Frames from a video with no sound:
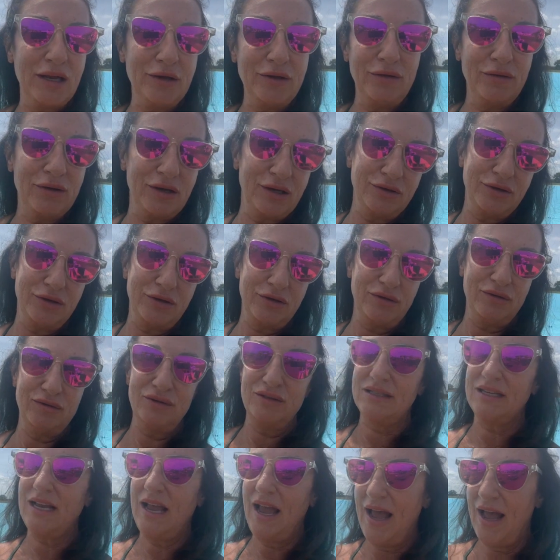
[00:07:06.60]
you can
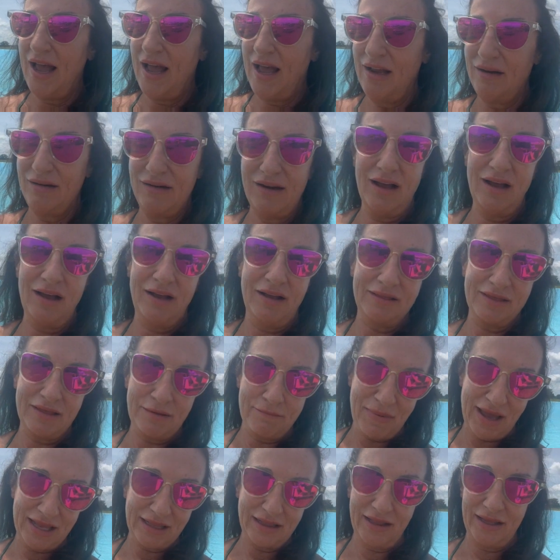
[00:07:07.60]
use at the
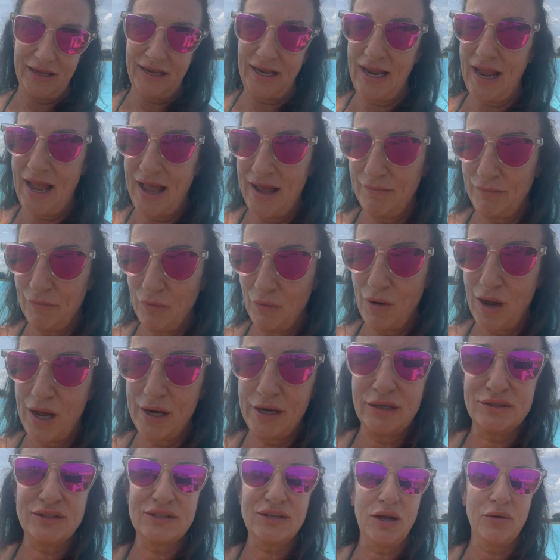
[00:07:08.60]
Medley at
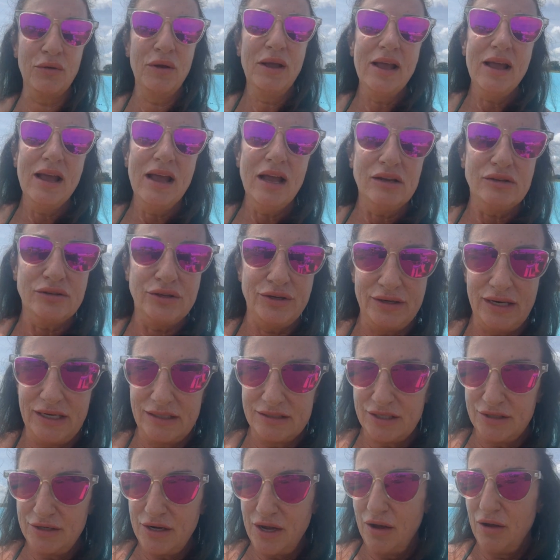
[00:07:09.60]
Mirada. So you need
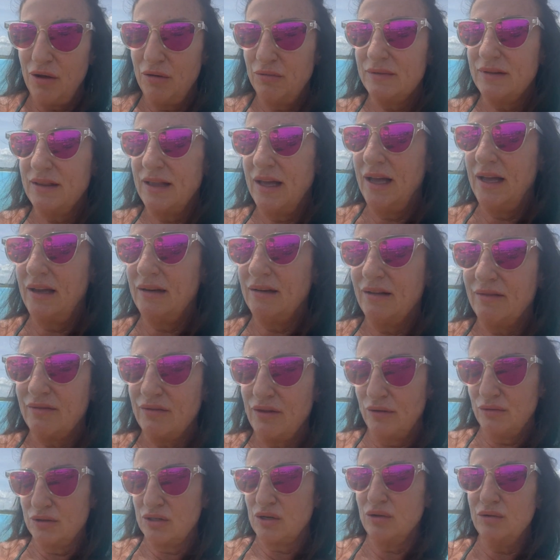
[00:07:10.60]
to know that
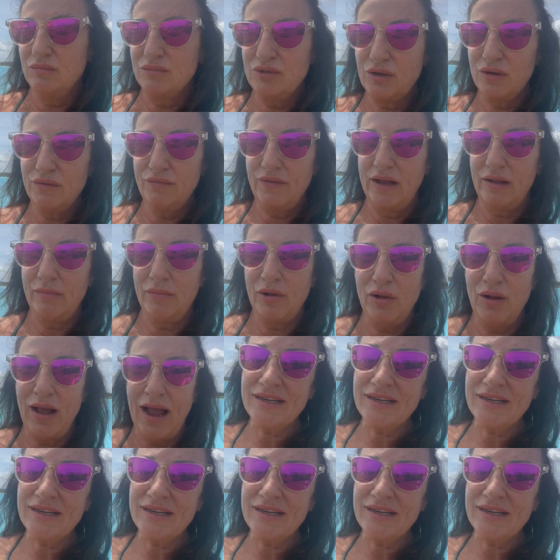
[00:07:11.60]
those homes are available.